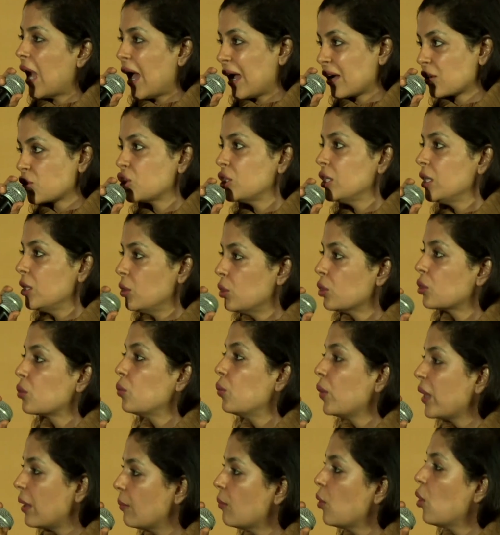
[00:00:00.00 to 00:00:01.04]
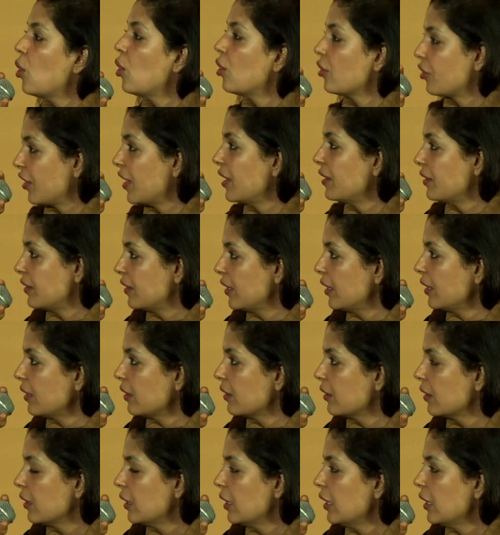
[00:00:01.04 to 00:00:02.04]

actually look way more authentic